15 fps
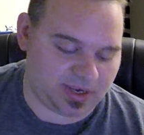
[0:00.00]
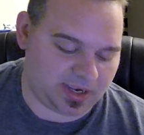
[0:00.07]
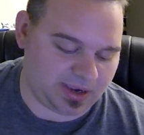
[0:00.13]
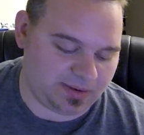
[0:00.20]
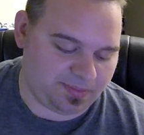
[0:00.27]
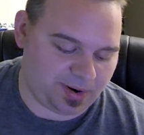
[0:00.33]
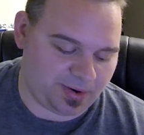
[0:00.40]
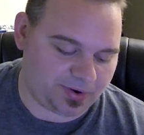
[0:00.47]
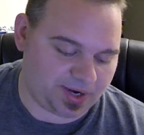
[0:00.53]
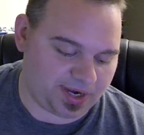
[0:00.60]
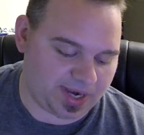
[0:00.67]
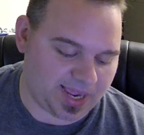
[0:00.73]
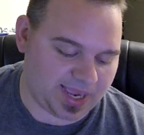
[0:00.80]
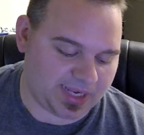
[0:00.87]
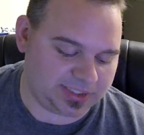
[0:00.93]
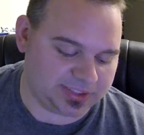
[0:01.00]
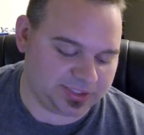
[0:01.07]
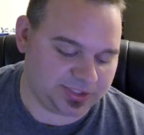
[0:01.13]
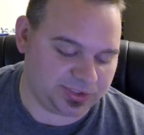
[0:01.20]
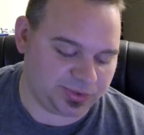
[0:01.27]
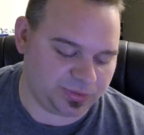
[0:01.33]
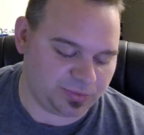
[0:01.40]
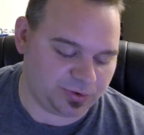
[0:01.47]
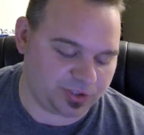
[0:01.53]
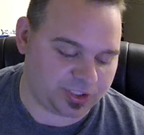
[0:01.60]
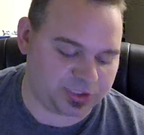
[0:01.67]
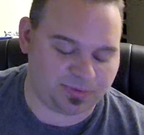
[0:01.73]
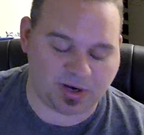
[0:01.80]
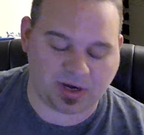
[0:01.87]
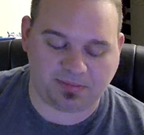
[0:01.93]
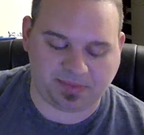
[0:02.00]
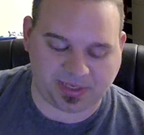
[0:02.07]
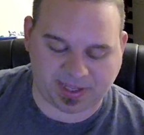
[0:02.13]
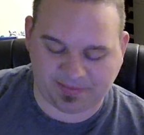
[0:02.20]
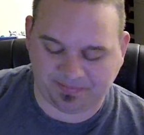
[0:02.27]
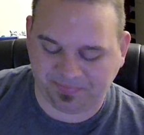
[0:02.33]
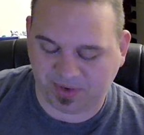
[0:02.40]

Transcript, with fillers: opponent has 2 or more Digimon in play.